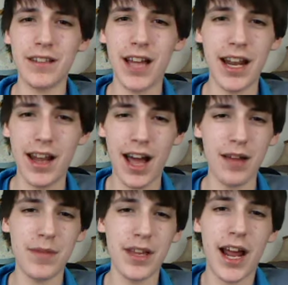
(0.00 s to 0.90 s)

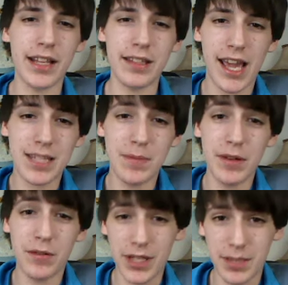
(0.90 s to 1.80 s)
I mean, I can't
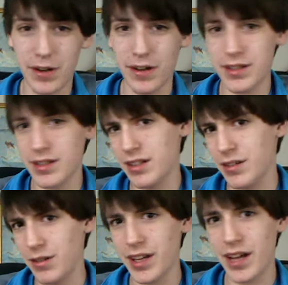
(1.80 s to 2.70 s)
speak from experience because
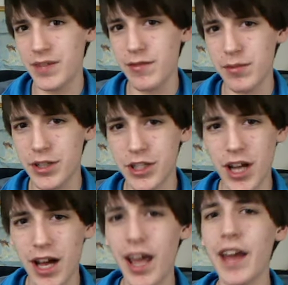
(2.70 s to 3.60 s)
clearly I've never been
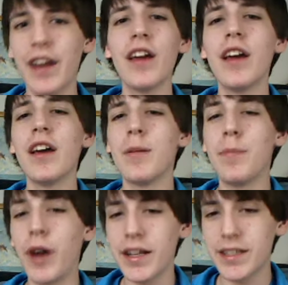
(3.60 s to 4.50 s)
shot at,
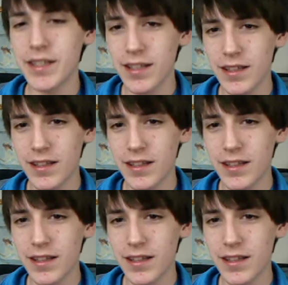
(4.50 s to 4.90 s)
but